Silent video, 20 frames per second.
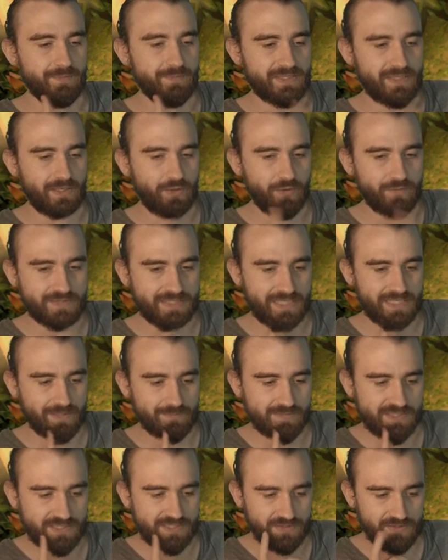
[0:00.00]
But a lot of
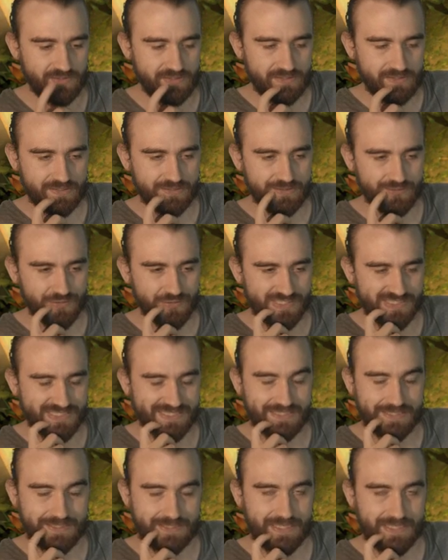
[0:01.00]
times you need to just
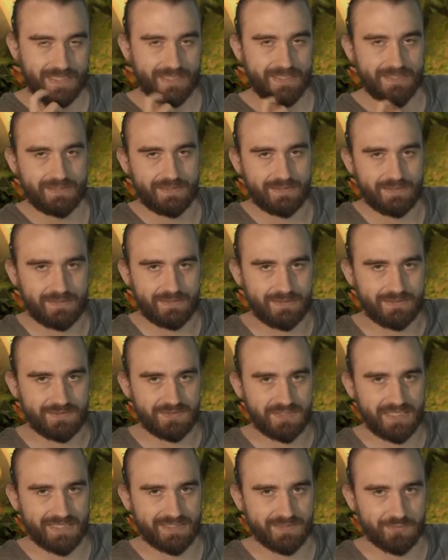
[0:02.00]
dig
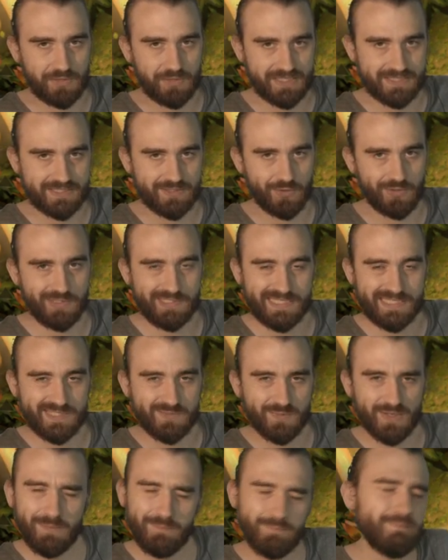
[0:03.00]
get the right cards. That's
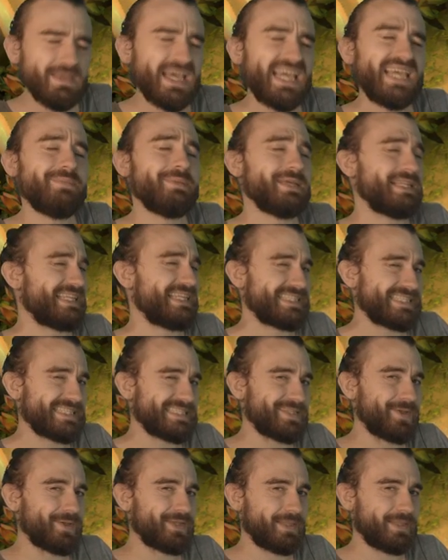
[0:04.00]
why maybe this
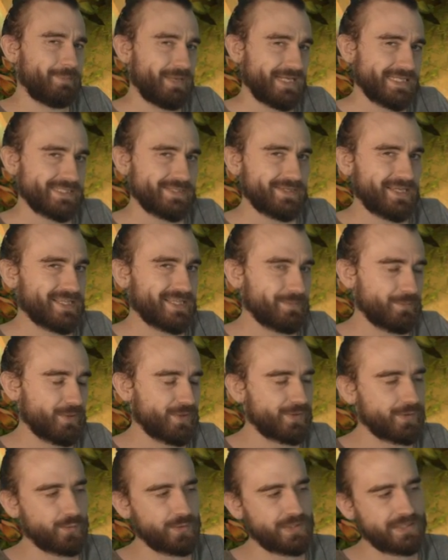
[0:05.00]
is not the best to get the
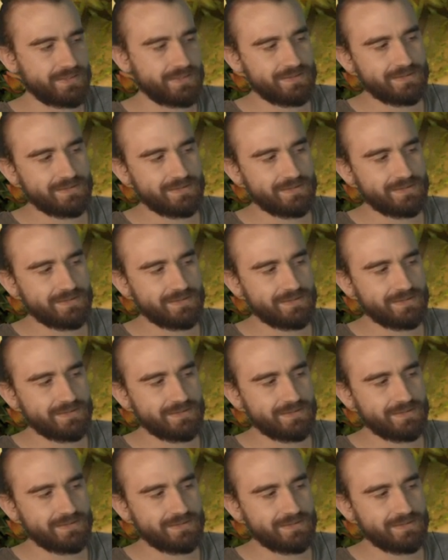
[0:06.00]
mythic with.